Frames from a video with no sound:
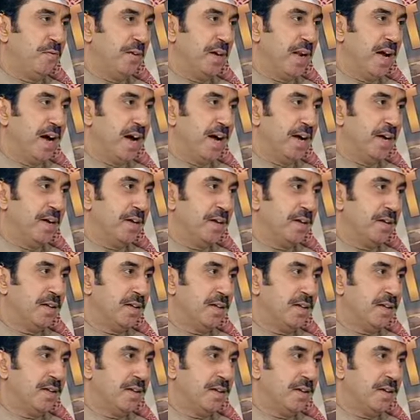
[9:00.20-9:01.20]
and I.
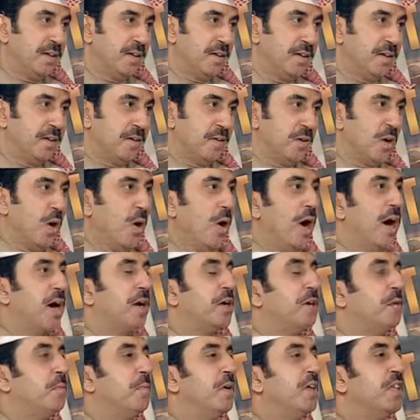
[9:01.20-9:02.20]
Yep. No
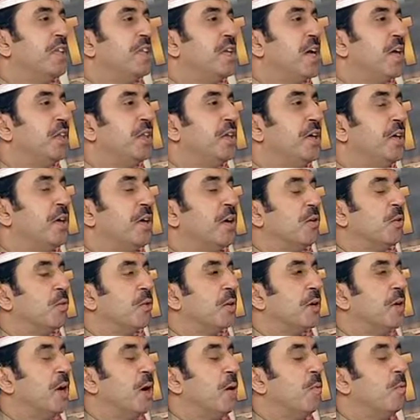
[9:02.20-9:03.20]
argument, nothing
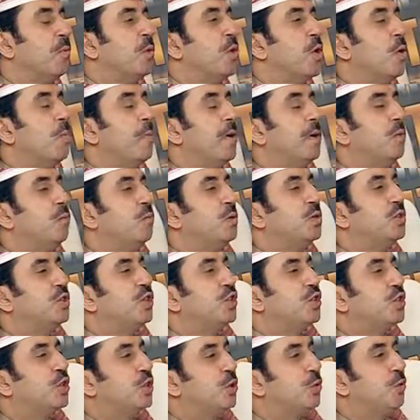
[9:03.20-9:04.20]
all. No, nobody would
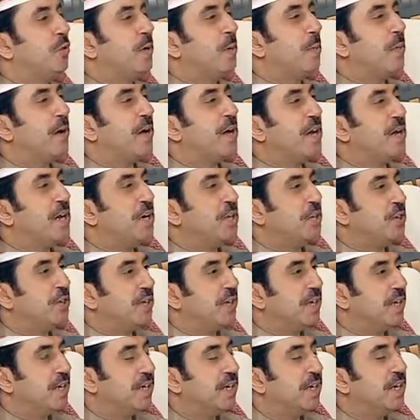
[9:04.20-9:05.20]
disagree about
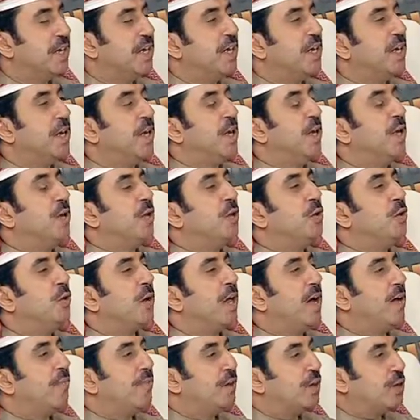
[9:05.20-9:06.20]
anything.
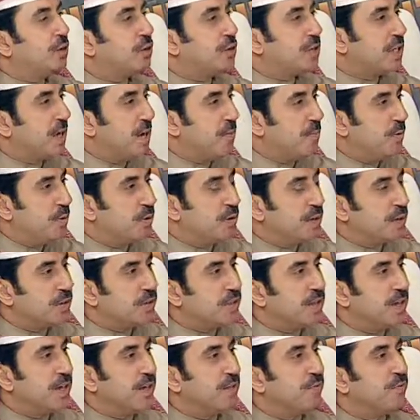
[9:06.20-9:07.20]
You'll have a good time with
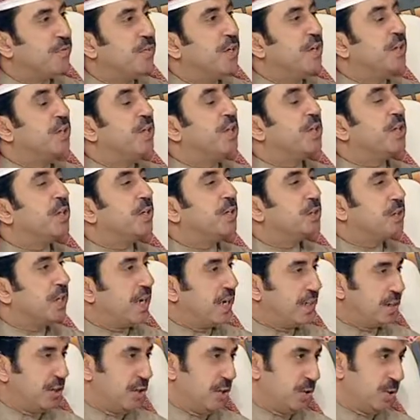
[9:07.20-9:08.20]
yourself. You can
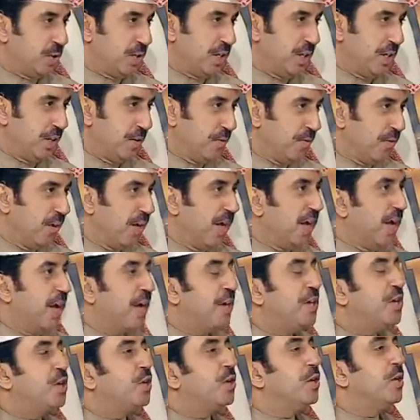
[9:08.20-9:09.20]
talk to yourself
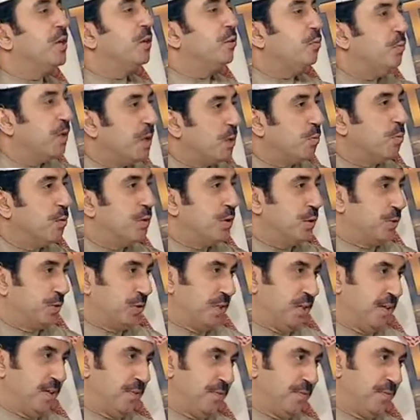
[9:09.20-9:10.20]
and you can agree with yourself.